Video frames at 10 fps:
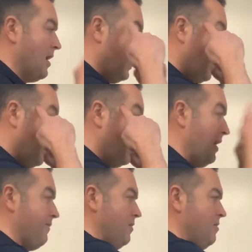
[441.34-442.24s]
eye
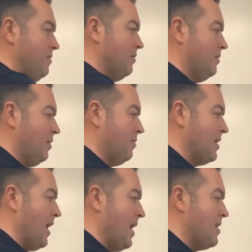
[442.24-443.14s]
level to be
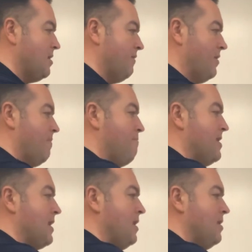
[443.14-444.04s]
kind of at the
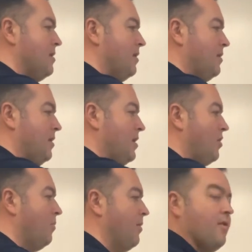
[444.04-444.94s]
middle to the
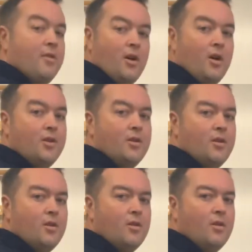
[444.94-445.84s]
upper third
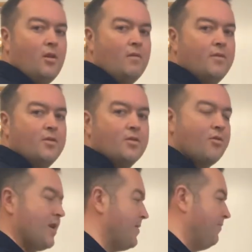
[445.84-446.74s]
of the
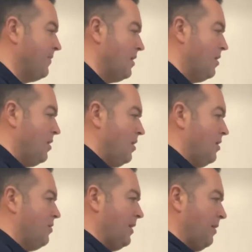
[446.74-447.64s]
screen.
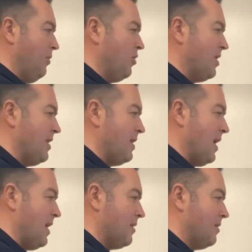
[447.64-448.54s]
So when I'm looking at
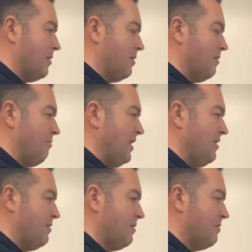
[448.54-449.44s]
that,
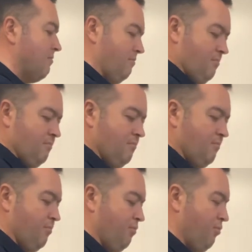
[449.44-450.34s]
it's
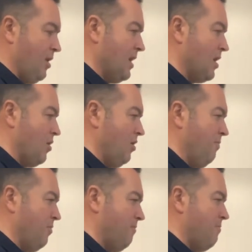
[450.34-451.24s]
pretty good,
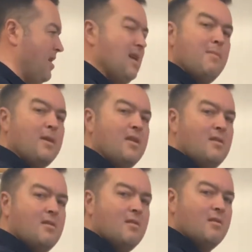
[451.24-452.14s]
but
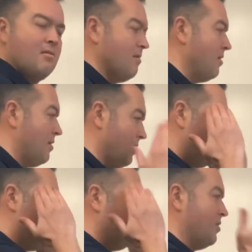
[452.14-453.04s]
maybe
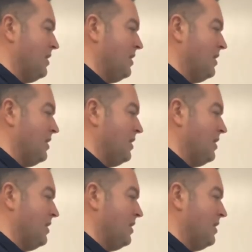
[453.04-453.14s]
just a